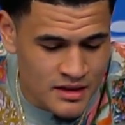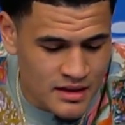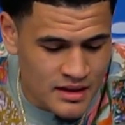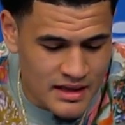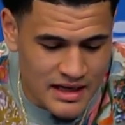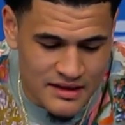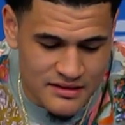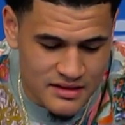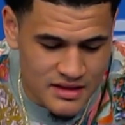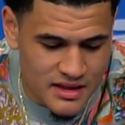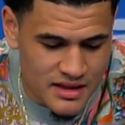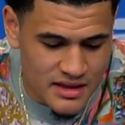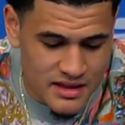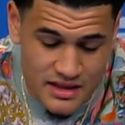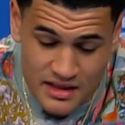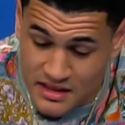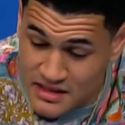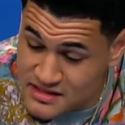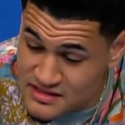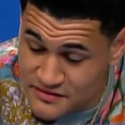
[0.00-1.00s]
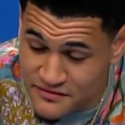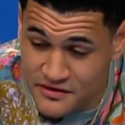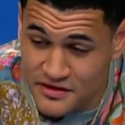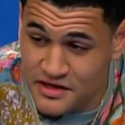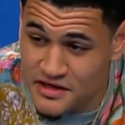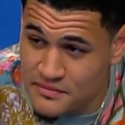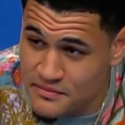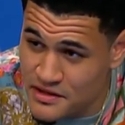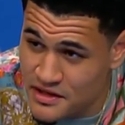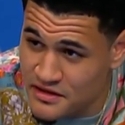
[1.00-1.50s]
I think, and he's a
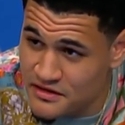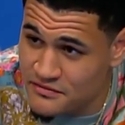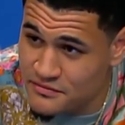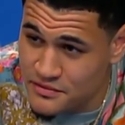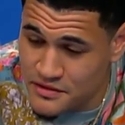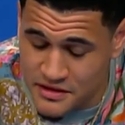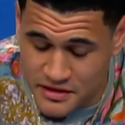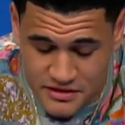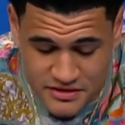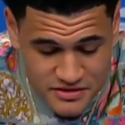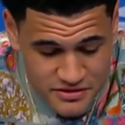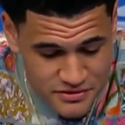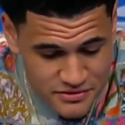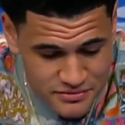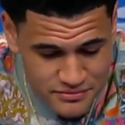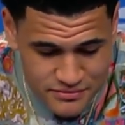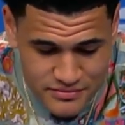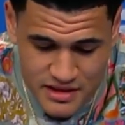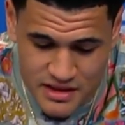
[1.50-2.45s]
very competitive player too.